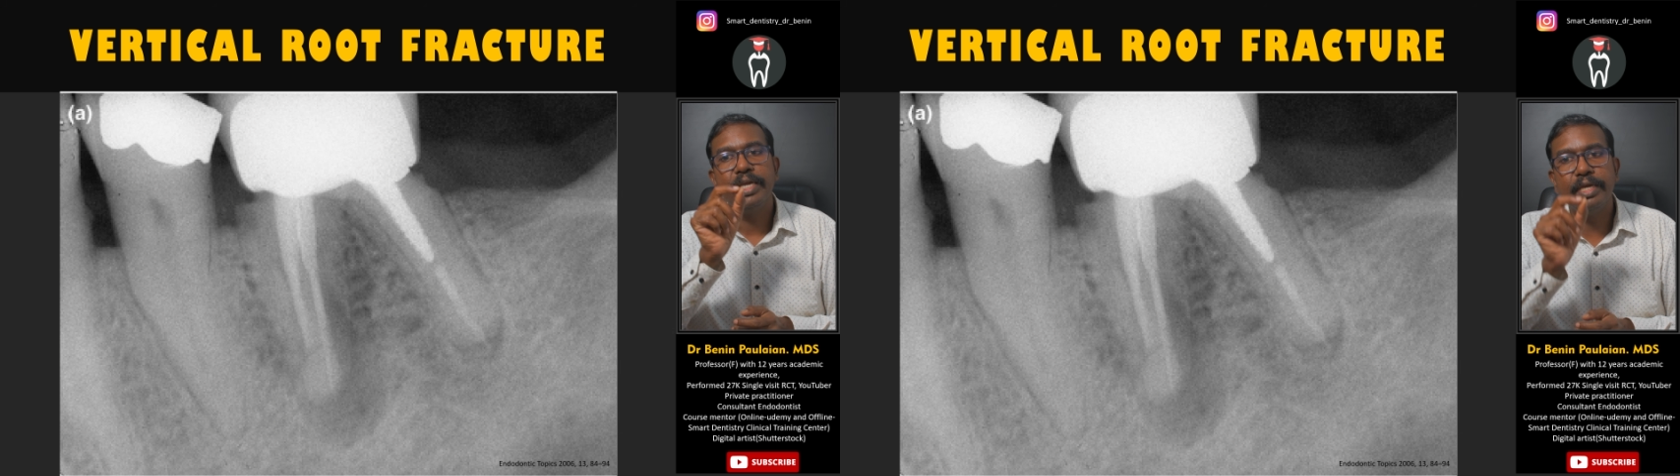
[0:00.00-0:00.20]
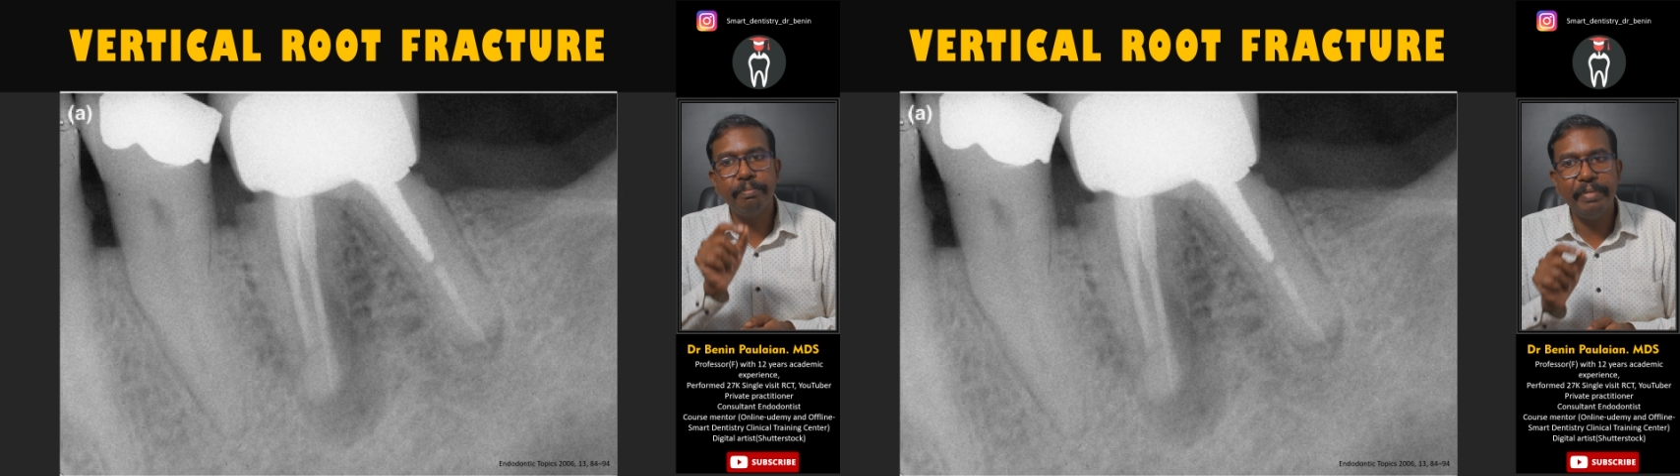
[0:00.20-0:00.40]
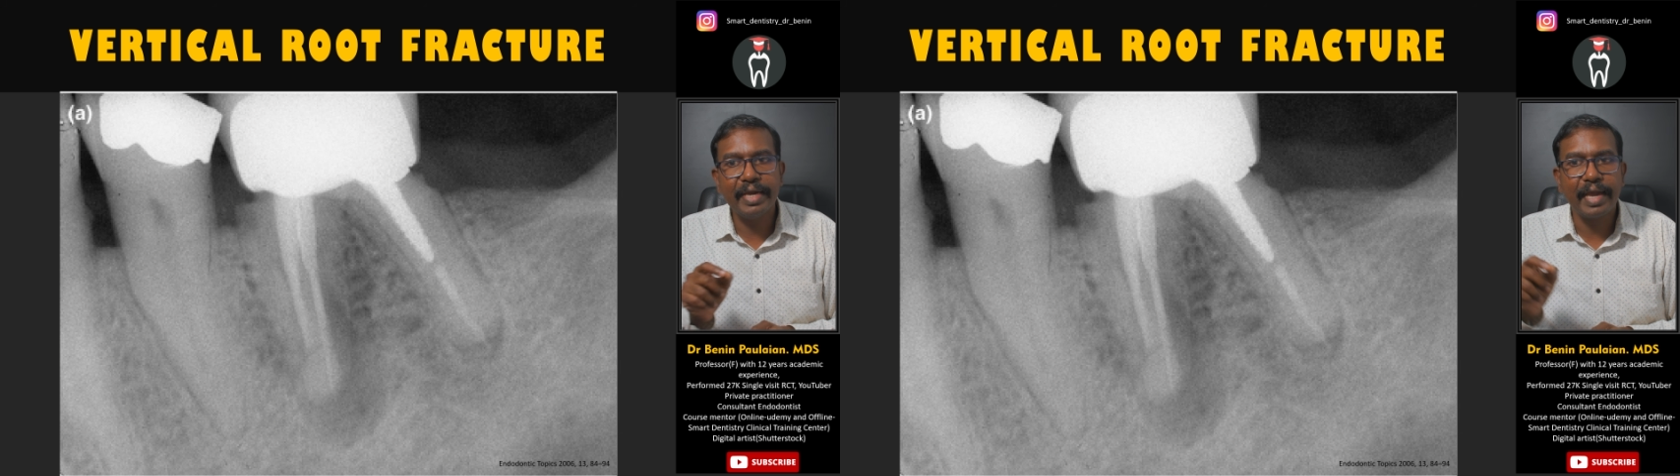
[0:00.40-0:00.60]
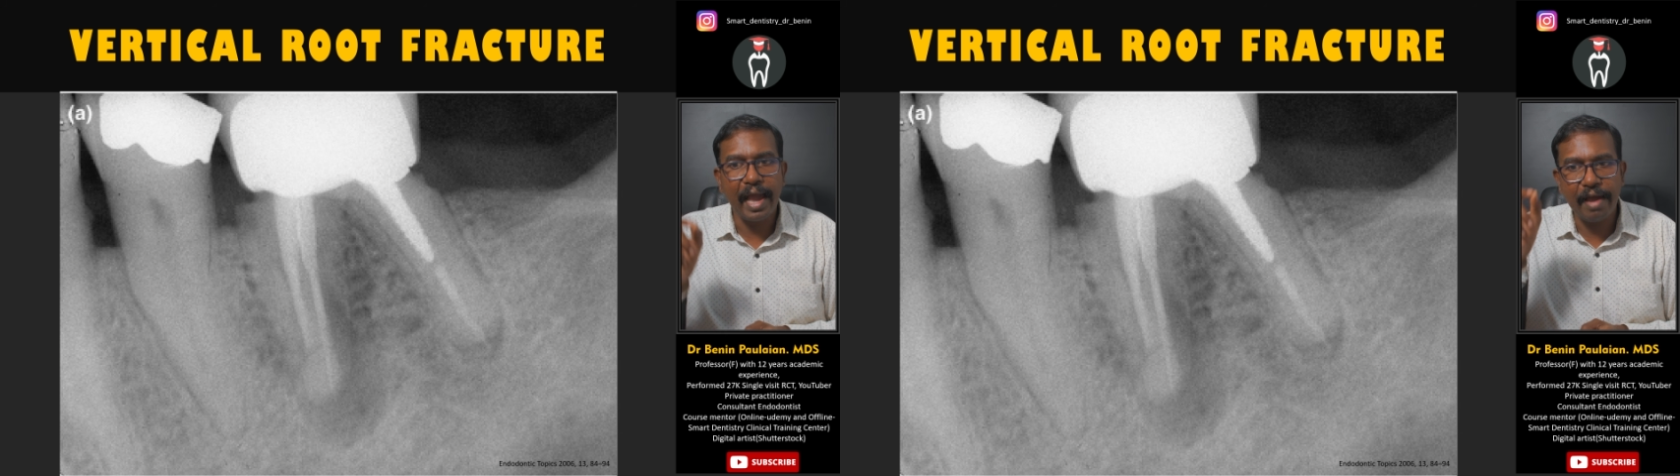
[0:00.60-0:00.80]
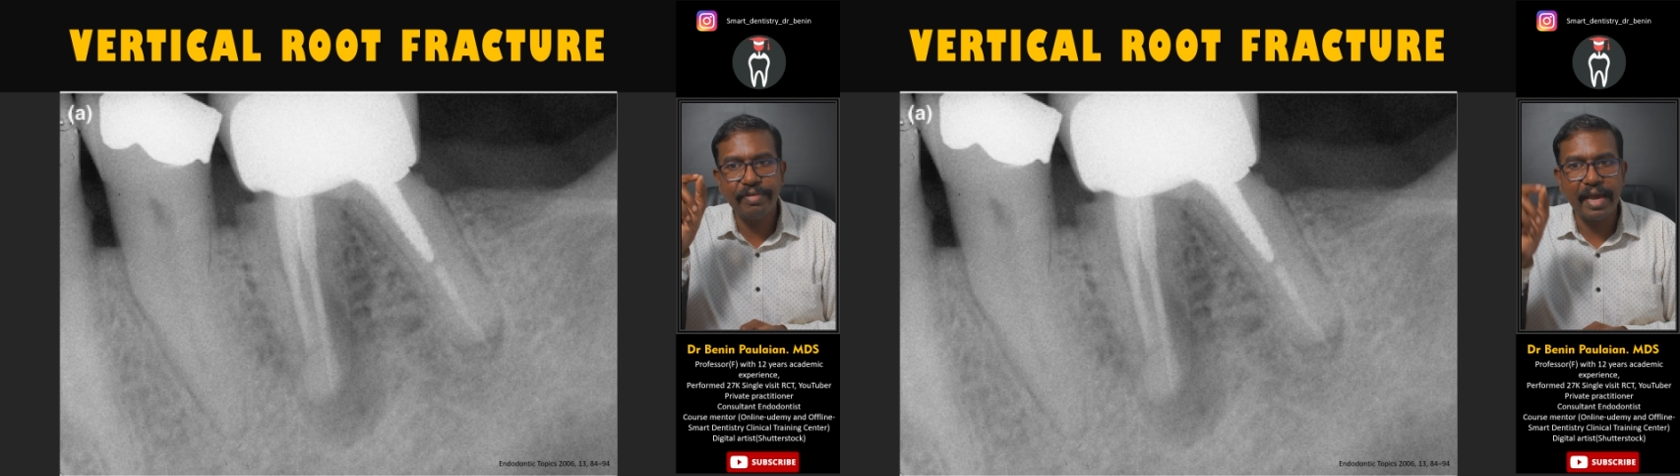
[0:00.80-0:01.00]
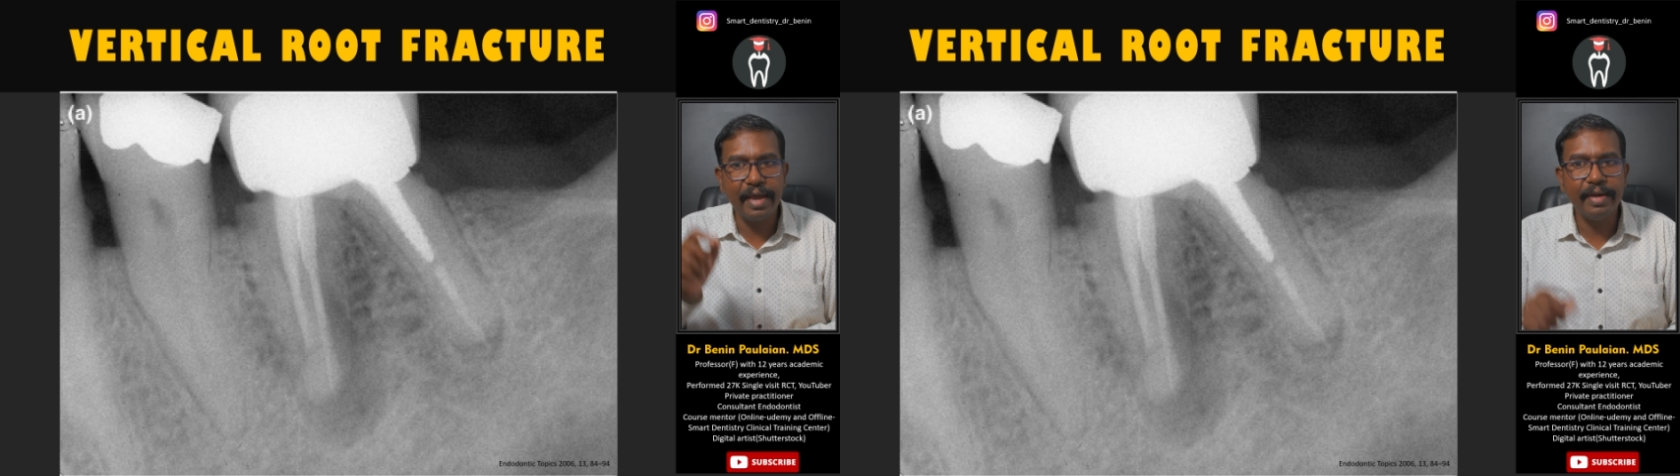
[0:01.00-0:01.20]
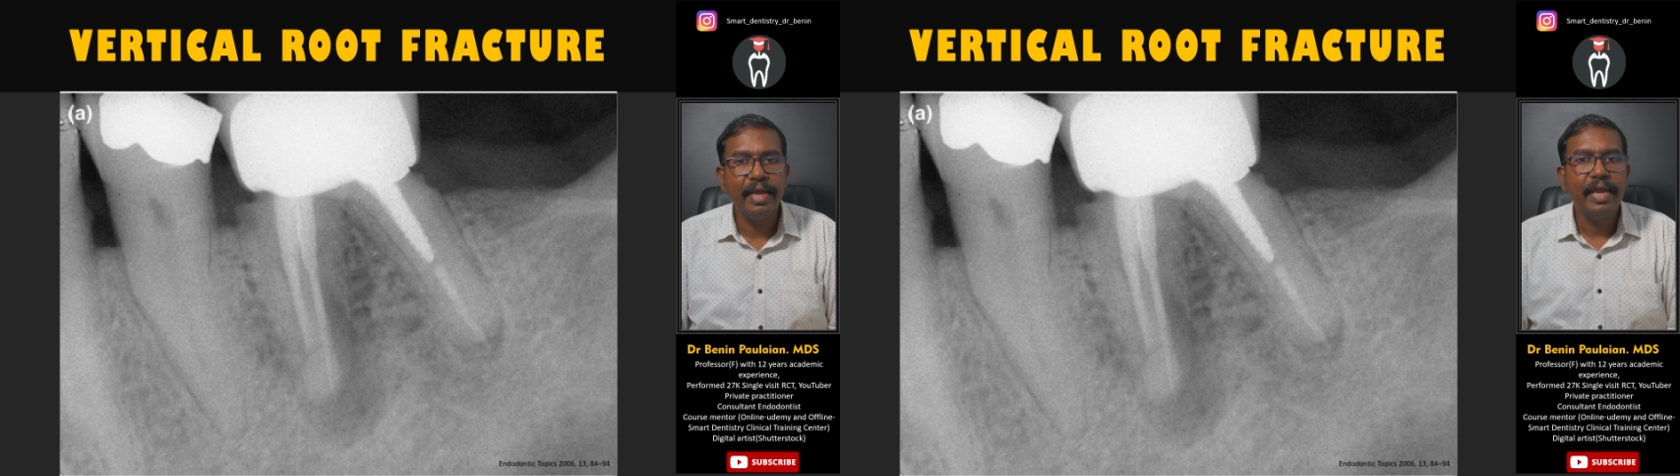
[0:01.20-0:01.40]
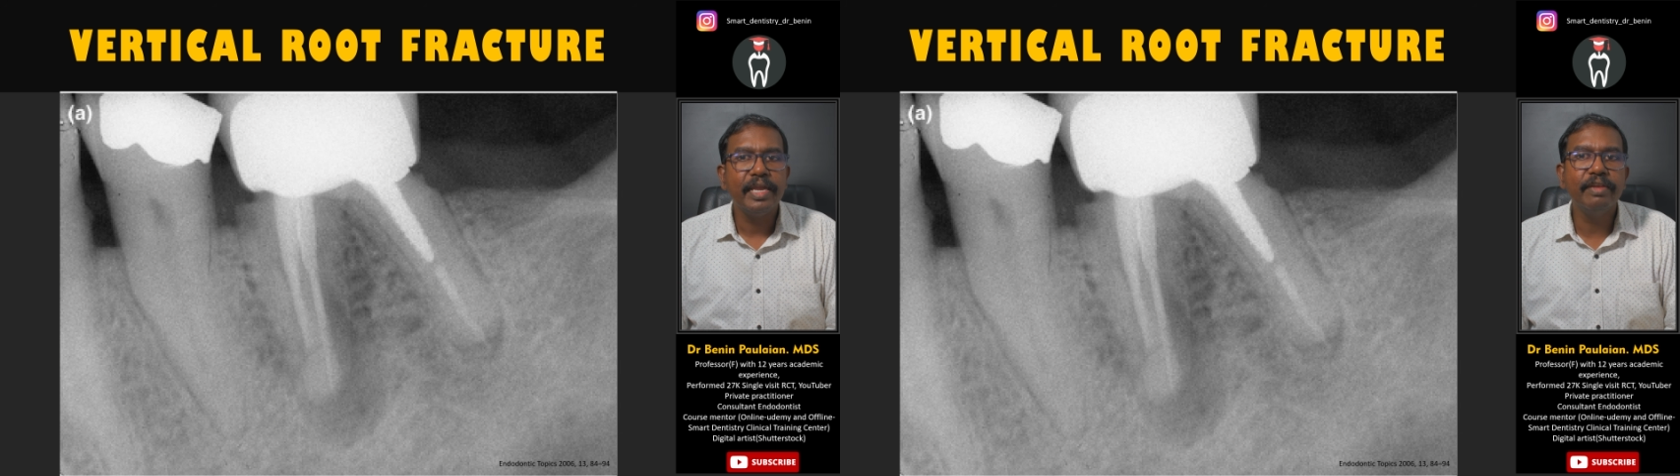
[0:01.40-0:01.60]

it may have an